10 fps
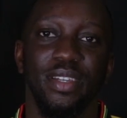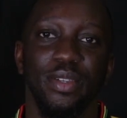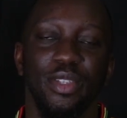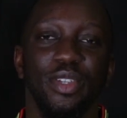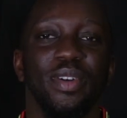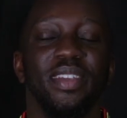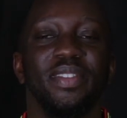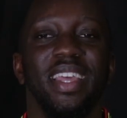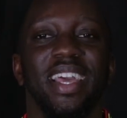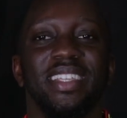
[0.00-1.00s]
you don't
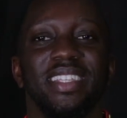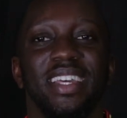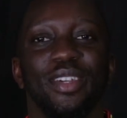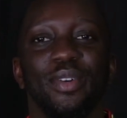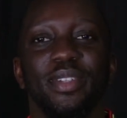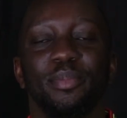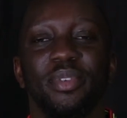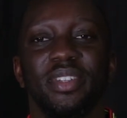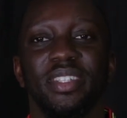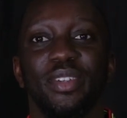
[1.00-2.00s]
even ask an older
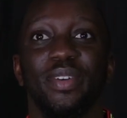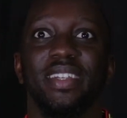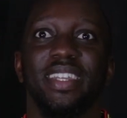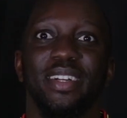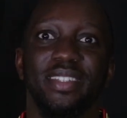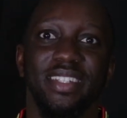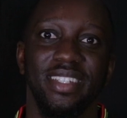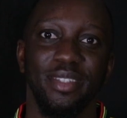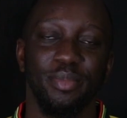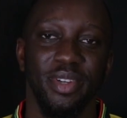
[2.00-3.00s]
person or an
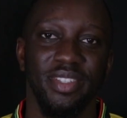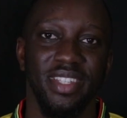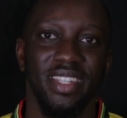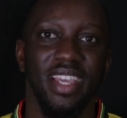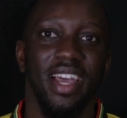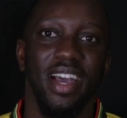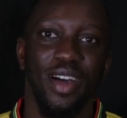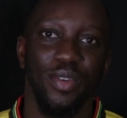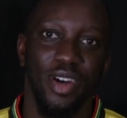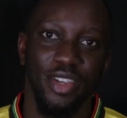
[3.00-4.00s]
elderly person,
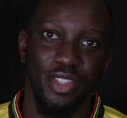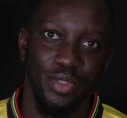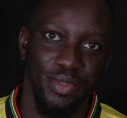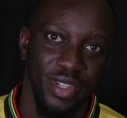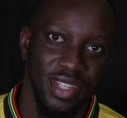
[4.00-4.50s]
how are you?